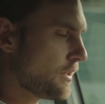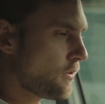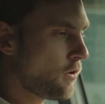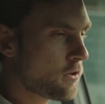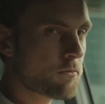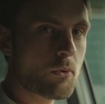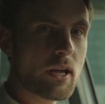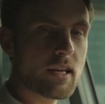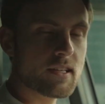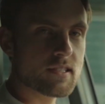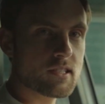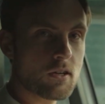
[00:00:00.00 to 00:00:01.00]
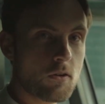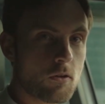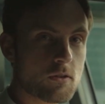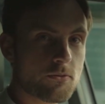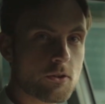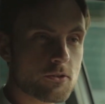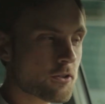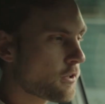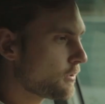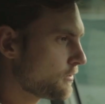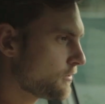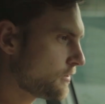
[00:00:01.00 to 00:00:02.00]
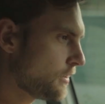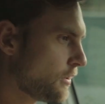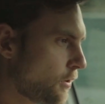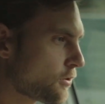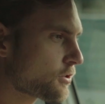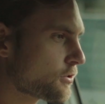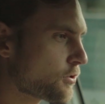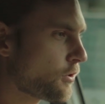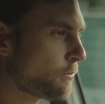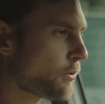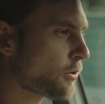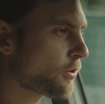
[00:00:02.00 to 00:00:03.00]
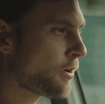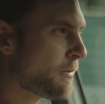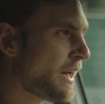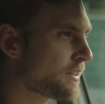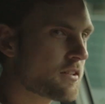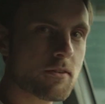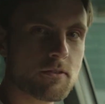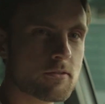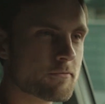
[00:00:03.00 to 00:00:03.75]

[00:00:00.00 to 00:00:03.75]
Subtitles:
Hold the brakes, hold the throttle, launch control program active.